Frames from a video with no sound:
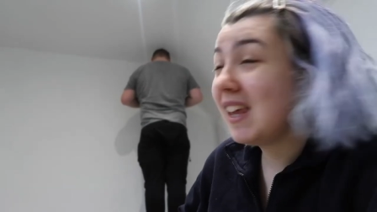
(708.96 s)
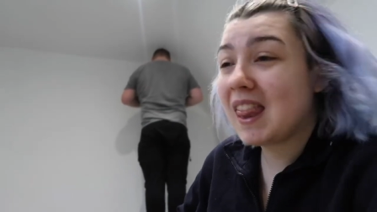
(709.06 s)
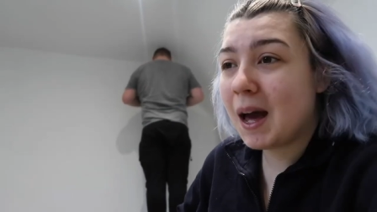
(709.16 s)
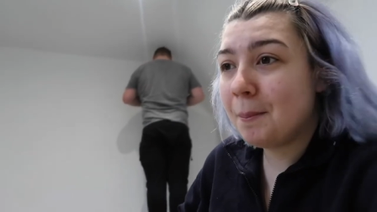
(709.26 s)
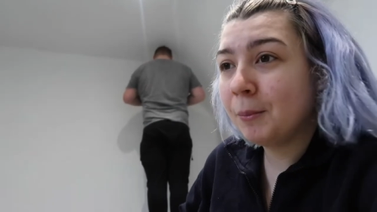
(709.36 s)
see
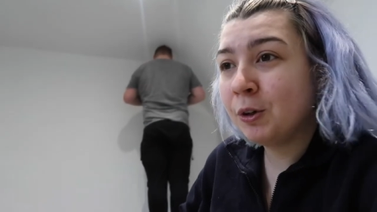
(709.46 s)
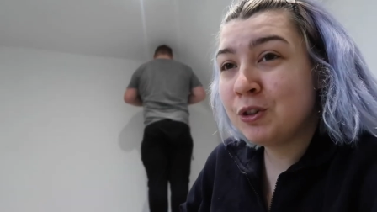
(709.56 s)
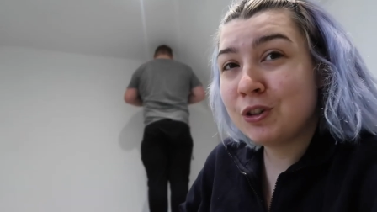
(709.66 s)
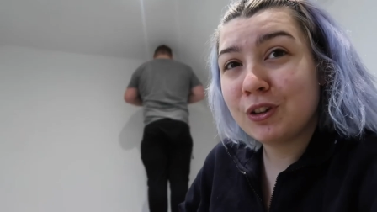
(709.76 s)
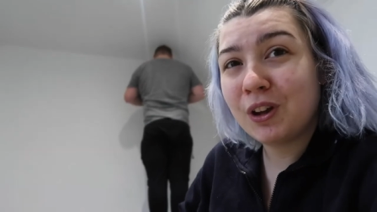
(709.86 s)
that
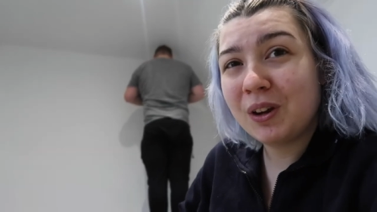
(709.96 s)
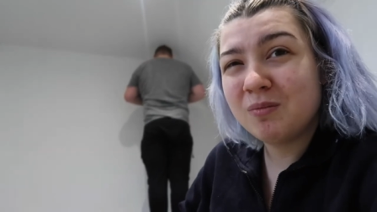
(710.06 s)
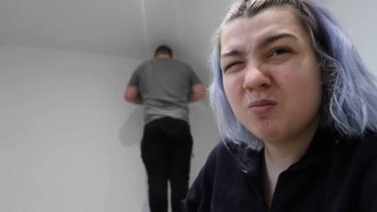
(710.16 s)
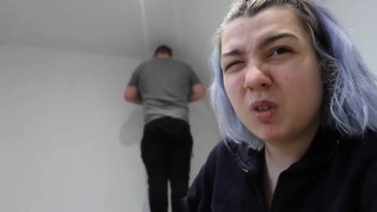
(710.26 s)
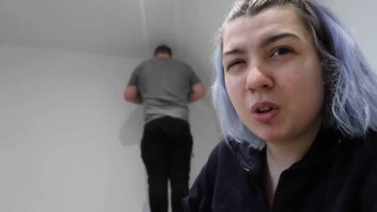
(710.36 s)
much so
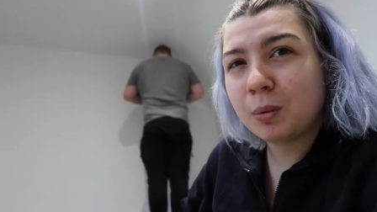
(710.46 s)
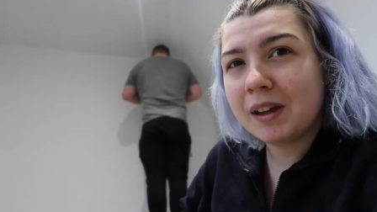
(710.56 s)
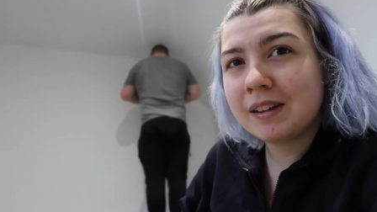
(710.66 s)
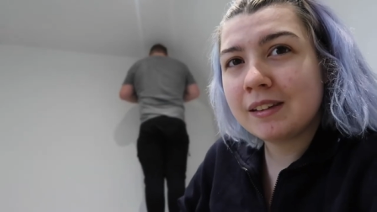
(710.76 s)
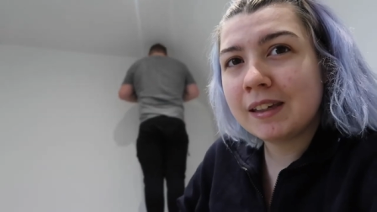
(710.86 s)
we'll just
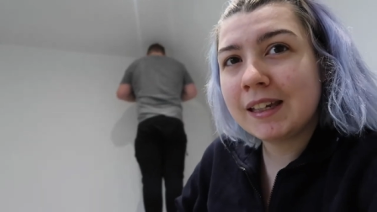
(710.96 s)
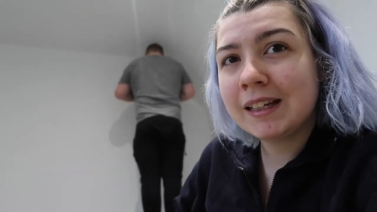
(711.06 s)
wait and see.